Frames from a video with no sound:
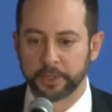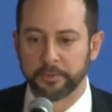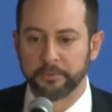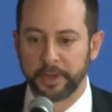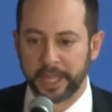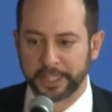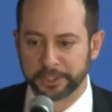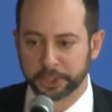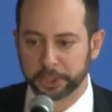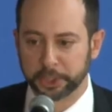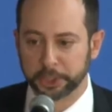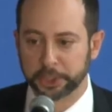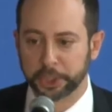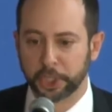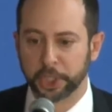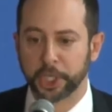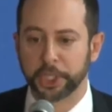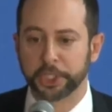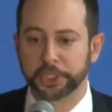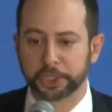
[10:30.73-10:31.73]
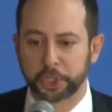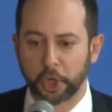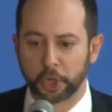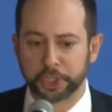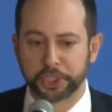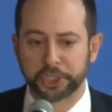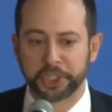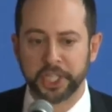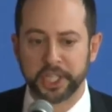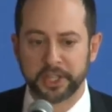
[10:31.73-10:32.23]
investors are going to
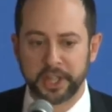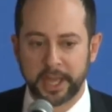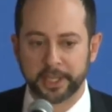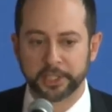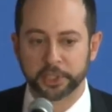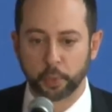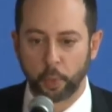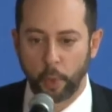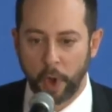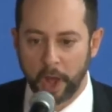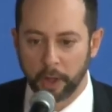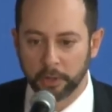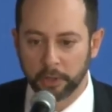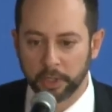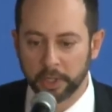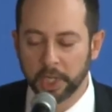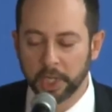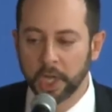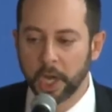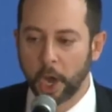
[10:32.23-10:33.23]
start seeing that as well.